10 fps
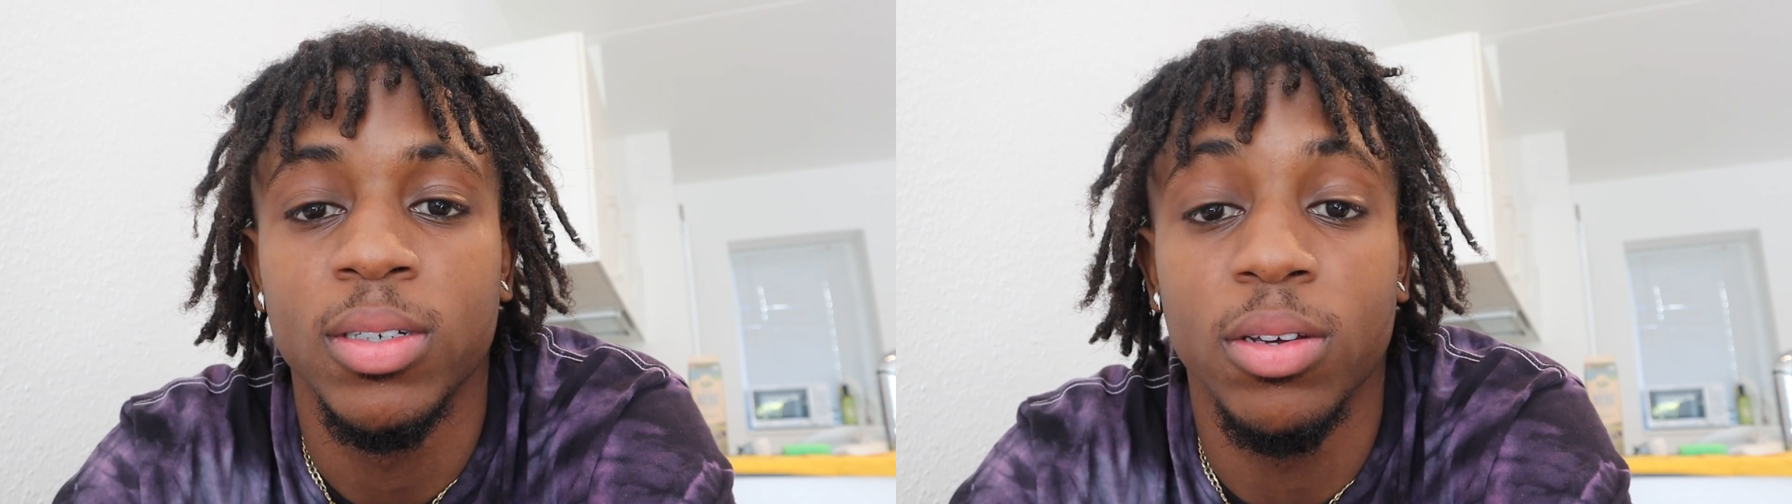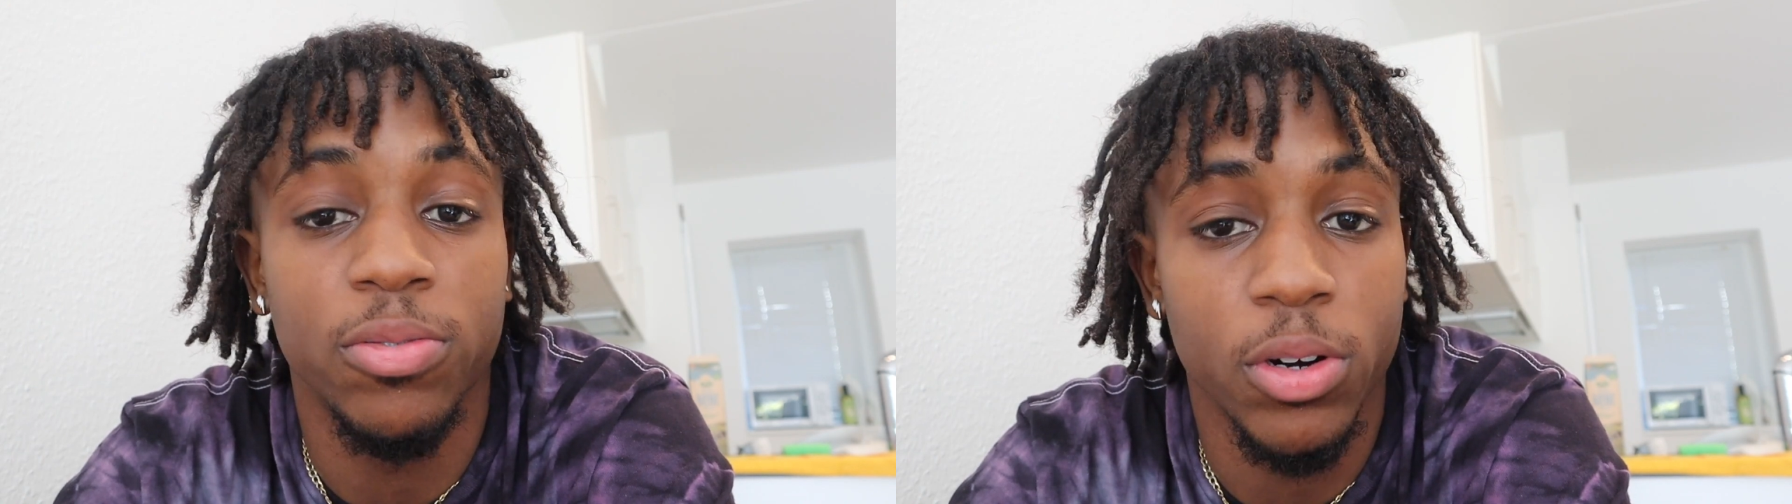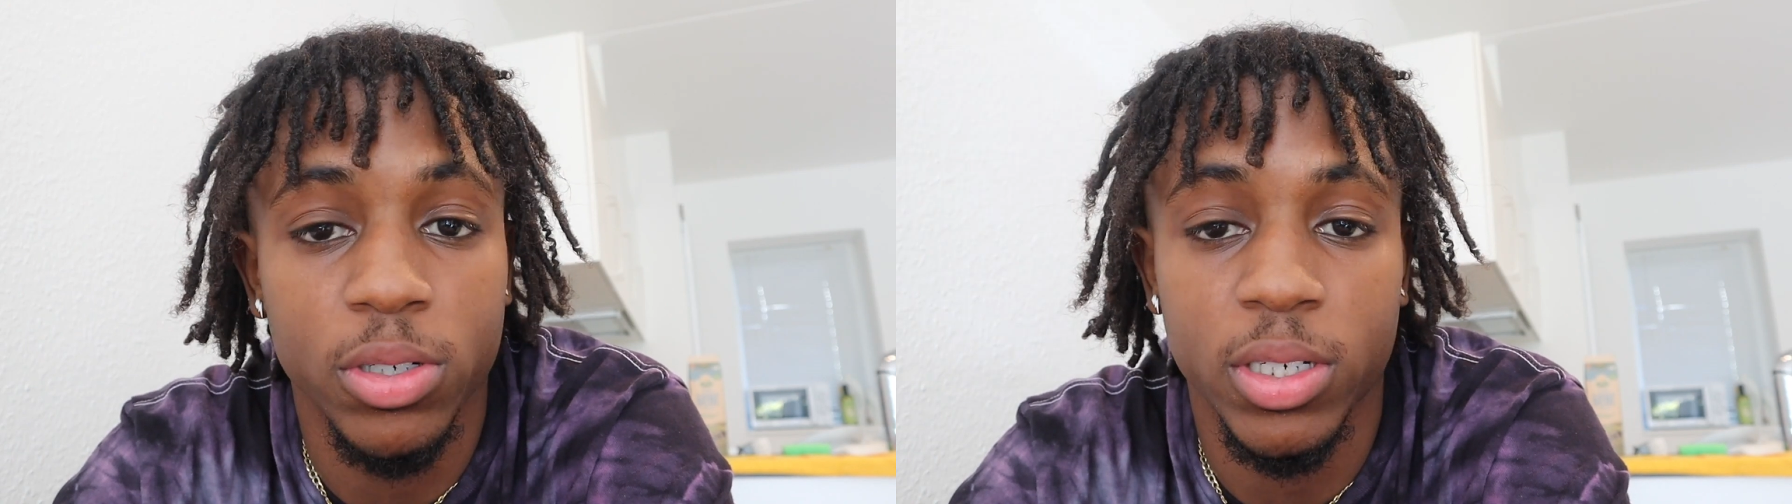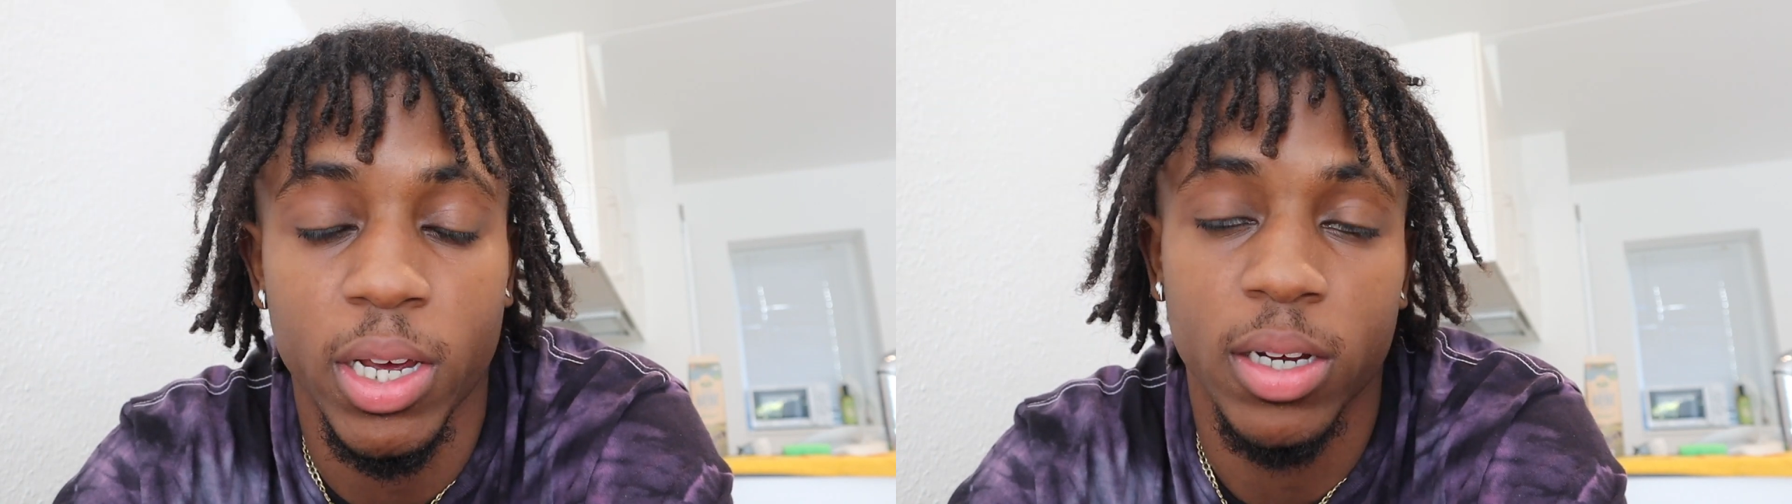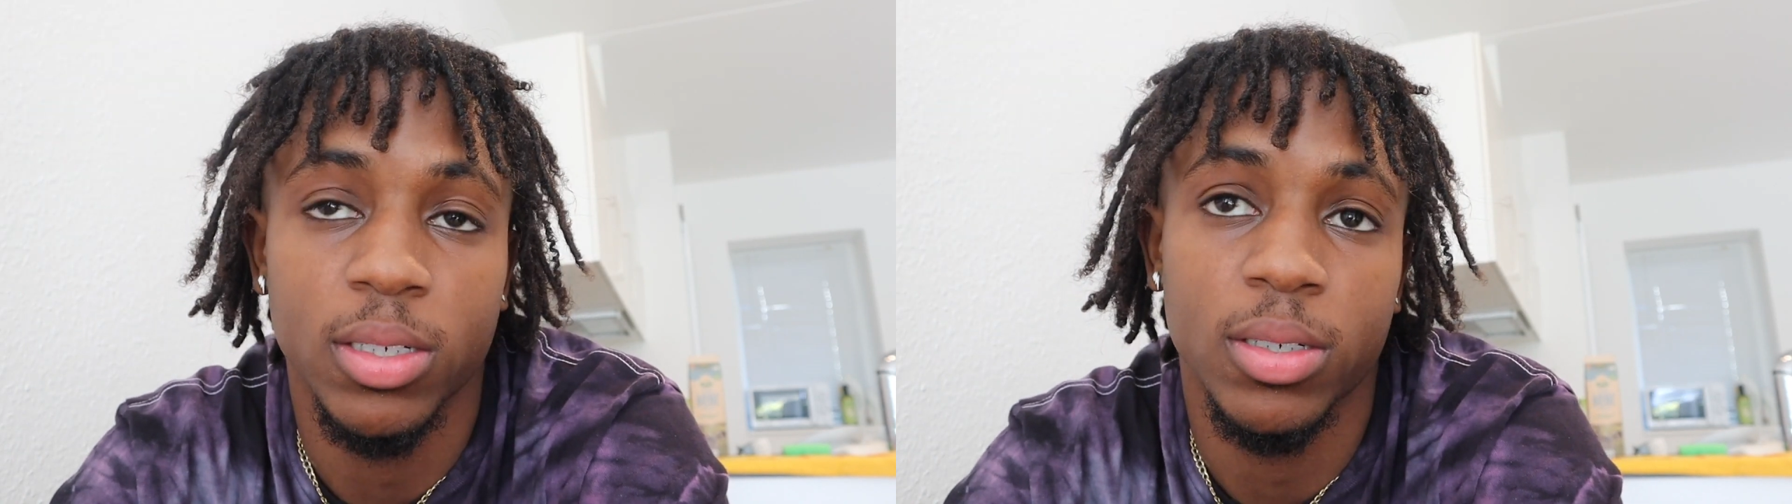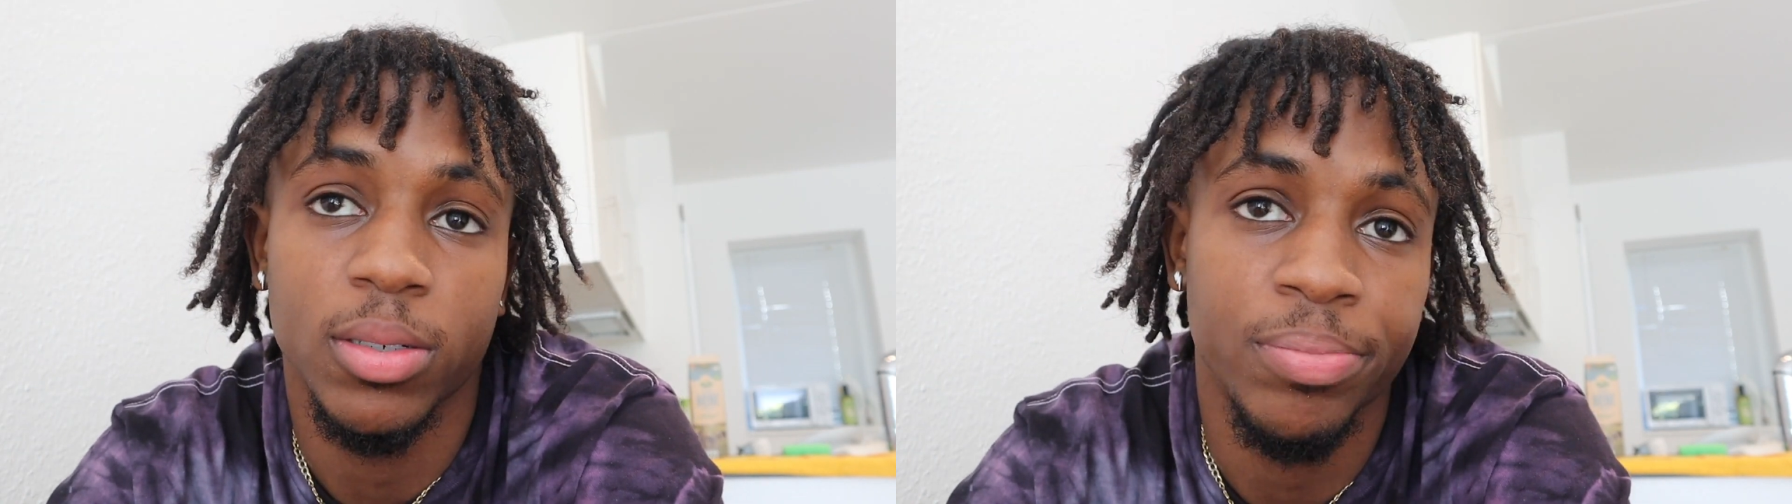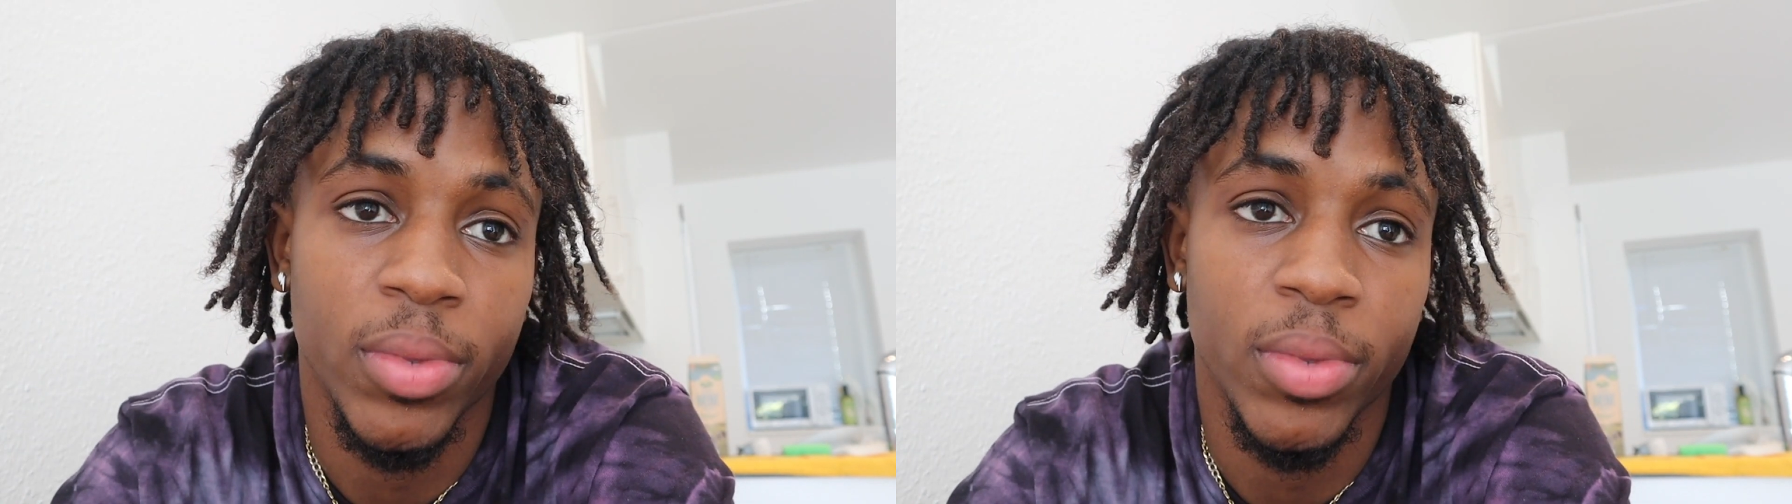first guess,